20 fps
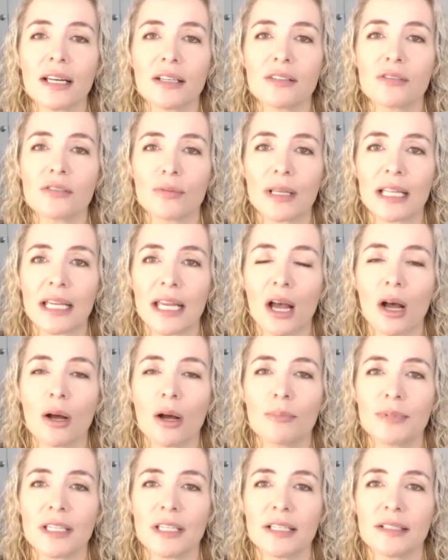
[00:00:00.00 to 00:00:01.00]
has really
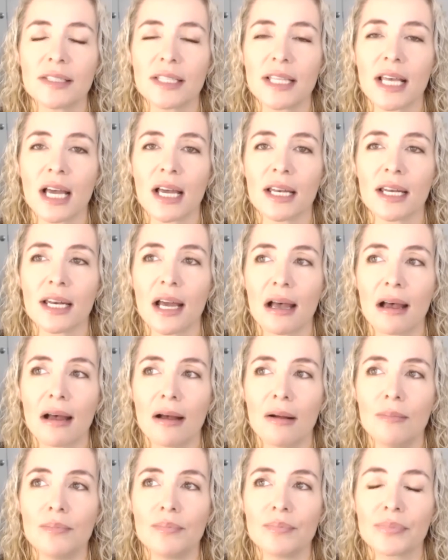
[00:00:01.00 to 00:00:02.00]
helped is that
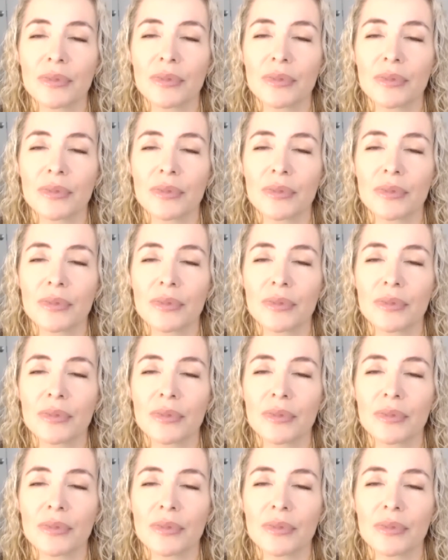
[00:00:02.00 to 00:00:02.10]
I